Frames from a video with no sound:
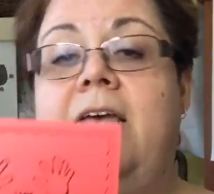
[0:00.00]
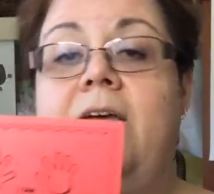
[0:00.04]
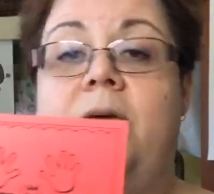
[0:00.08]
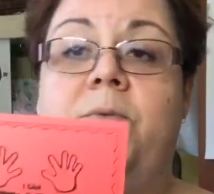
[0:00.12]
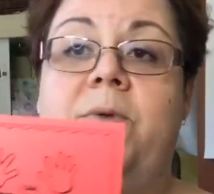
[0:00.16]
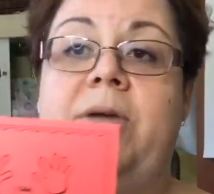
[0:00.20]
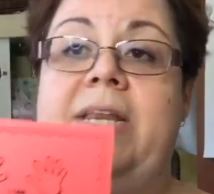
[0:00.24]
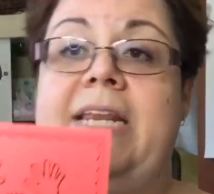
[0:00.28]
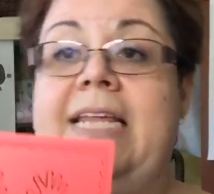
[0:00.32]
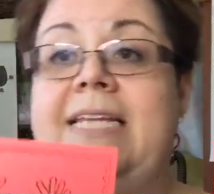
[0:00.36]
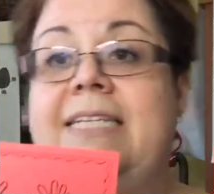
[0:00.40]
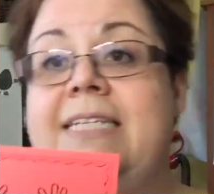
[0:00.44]

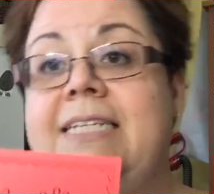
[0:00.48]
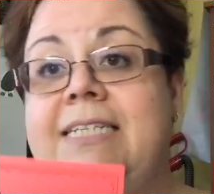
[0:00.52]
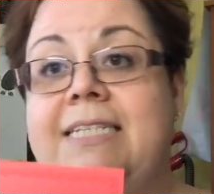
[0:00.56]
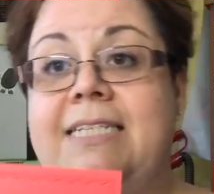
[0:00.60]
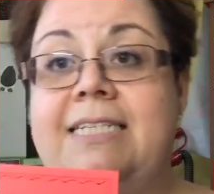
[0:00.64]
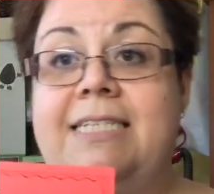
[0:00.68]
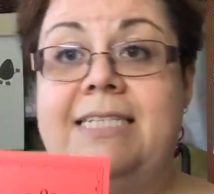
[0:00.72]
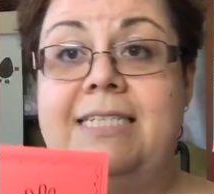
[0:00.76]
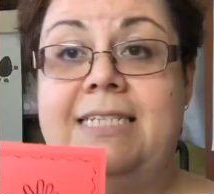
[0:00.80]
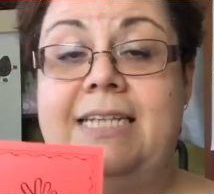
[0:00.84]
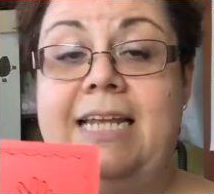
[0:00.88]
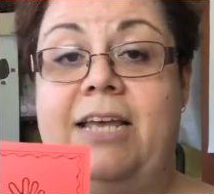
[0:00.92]
We need to
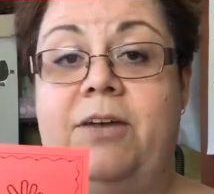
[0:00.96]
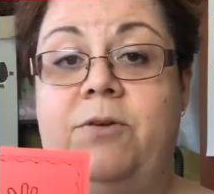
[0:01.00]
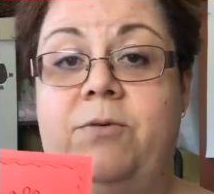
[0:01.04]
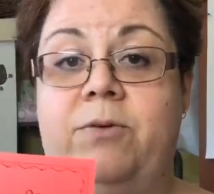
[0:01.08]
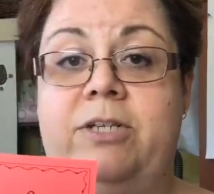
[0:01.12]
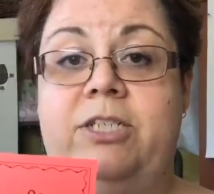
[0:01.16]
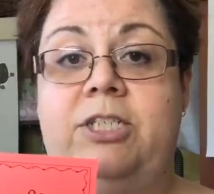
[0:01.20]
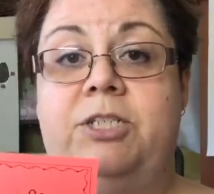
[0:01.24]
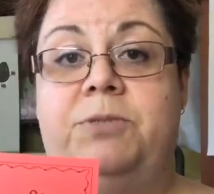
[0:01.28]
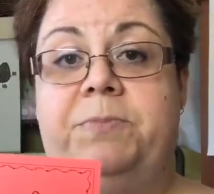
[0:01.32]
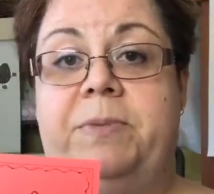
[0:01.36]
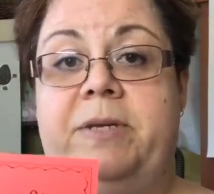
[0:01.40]

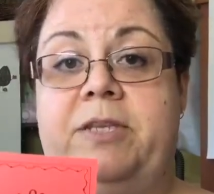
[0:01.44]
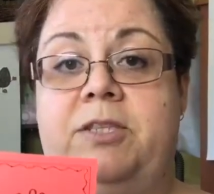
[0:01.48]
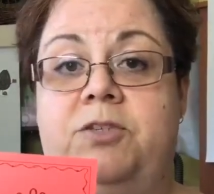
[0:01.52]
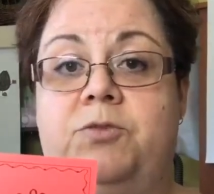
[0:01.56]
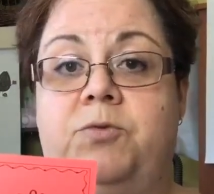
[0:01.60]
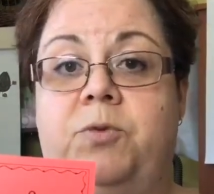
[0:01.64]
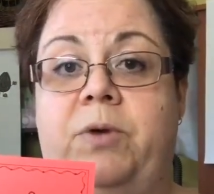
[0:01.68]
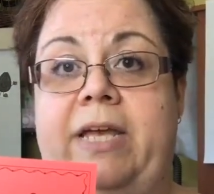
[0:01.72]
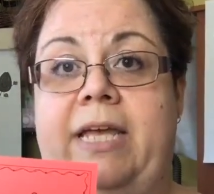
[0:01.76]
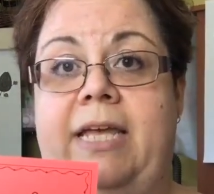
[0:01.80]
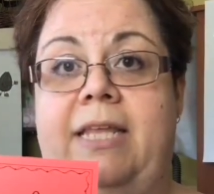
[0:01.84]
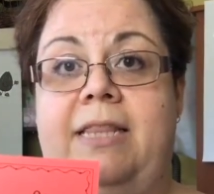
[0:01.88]
distinguish
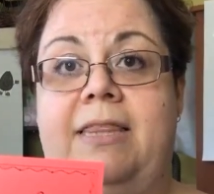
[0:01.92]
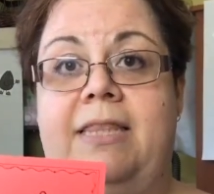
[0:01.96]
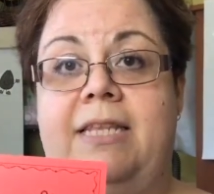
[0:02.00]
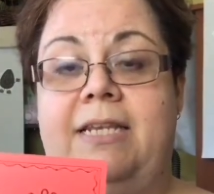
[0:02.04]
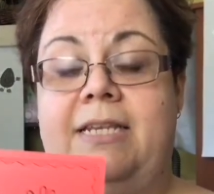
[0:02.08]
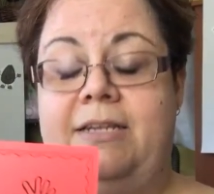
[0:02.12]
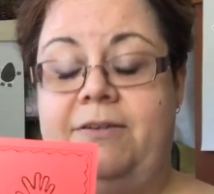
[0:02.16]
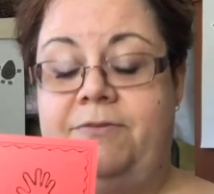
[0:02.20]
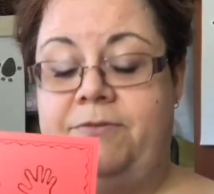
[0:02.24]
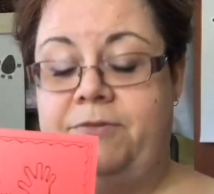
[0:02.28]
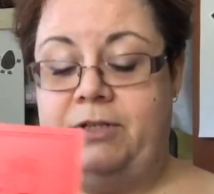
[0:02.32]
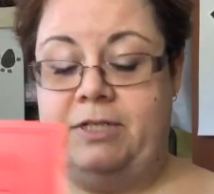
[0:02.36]
between the
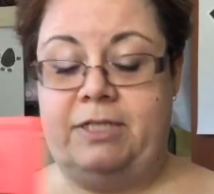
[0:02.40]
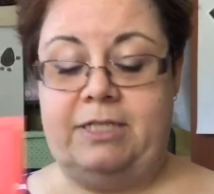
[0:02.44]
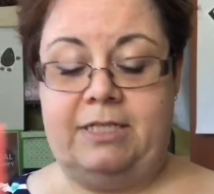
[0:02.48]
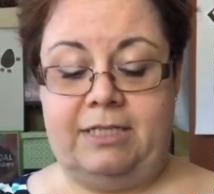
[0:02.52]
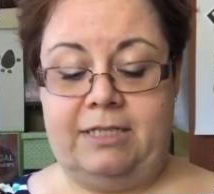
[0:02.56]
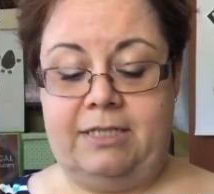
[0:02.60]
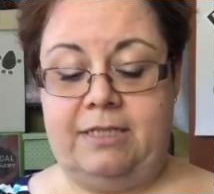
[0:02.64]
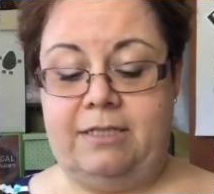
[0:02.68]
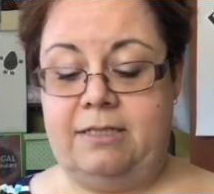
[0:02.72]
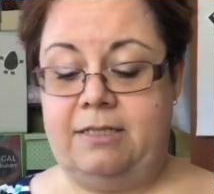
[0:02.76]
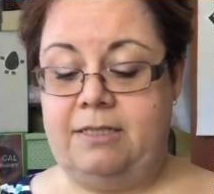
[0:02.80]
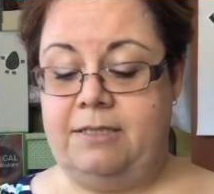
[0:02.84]

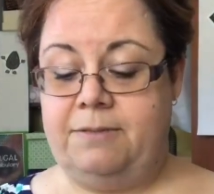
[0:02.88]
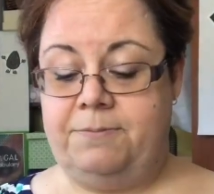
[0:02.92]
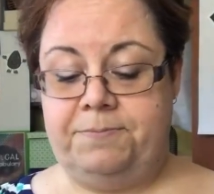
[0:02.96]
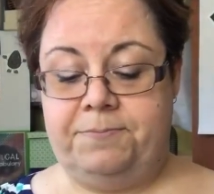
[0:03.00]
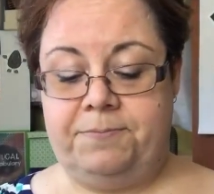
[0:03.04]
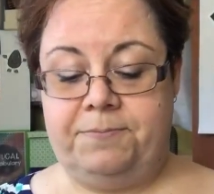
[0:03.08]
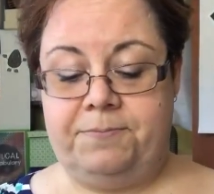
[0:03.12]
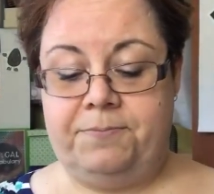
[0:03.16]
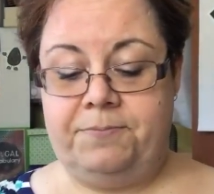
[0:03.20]
differences.